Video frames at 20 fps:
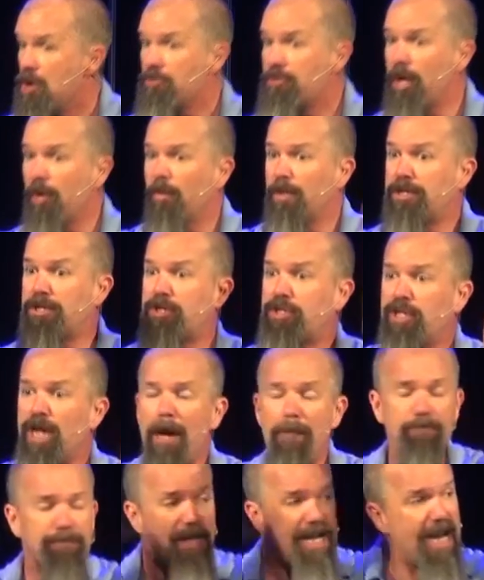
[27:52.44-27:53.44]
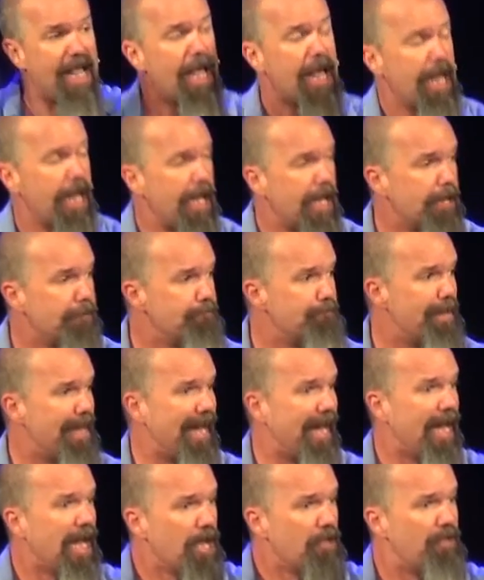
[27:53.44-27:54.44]
There was something in
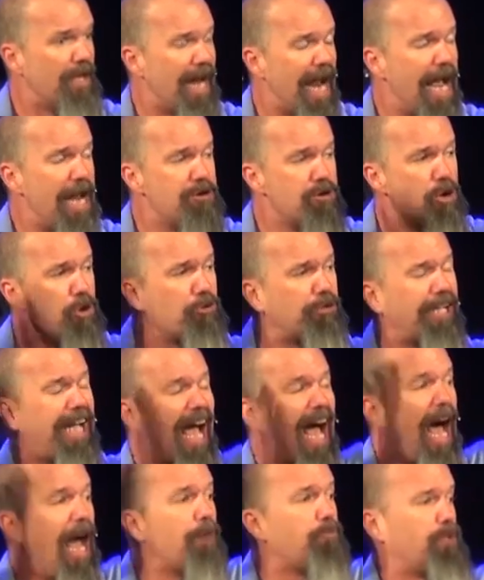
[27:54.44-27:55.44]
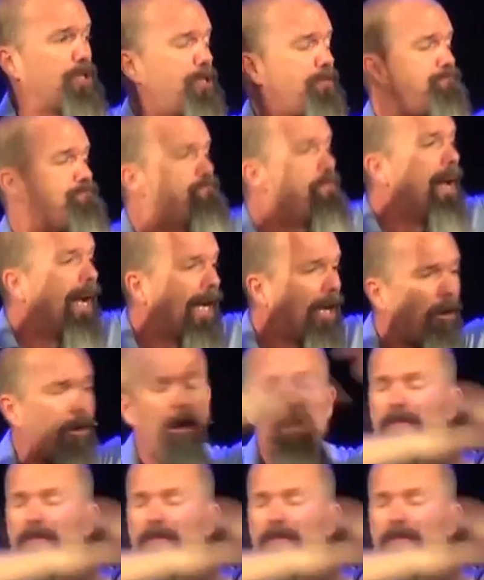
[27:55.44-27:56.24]
me that I knew God was bigger